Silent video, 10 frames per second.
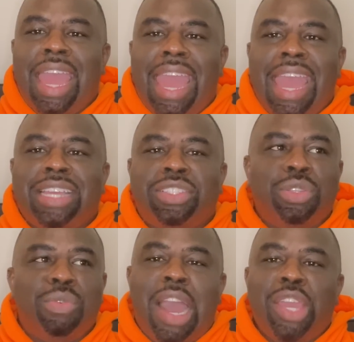as
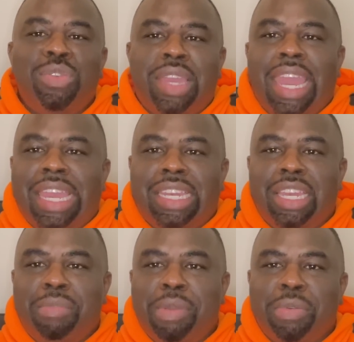to why you can't
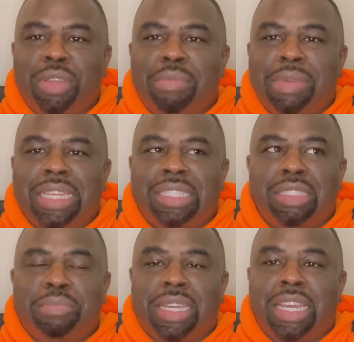tell people your
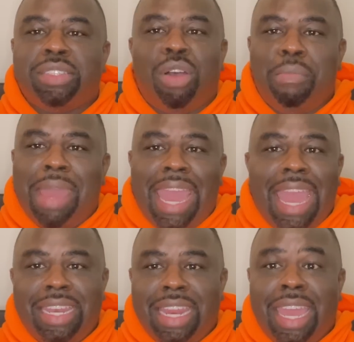business, because on
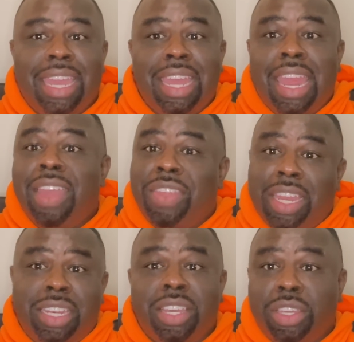Mad Day, they
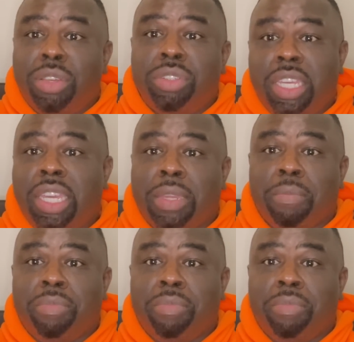tell your tea.